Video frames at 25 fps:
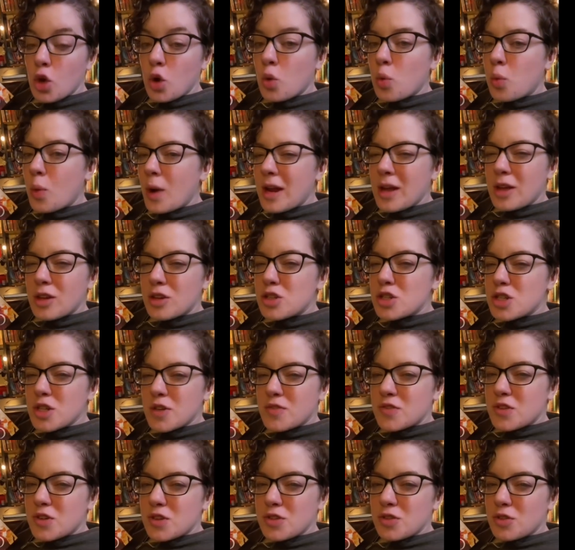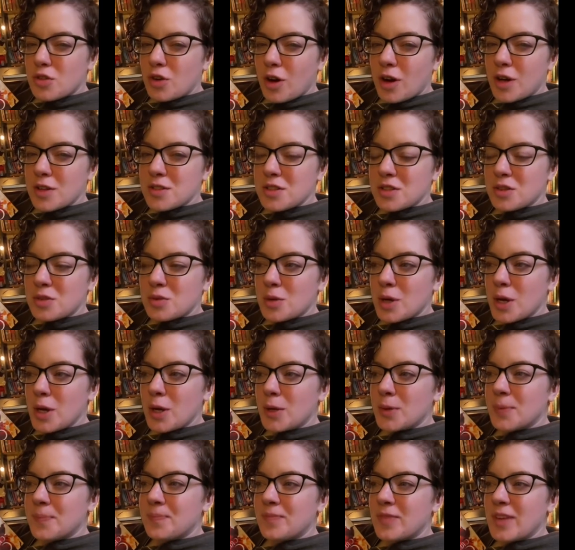quail shifters crossing the
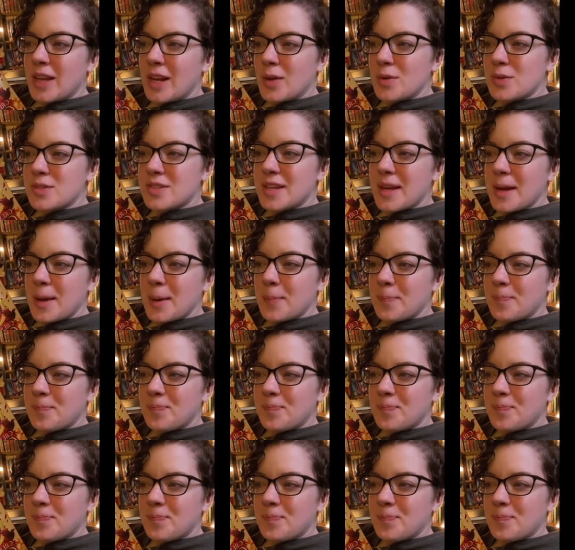road, and I was like,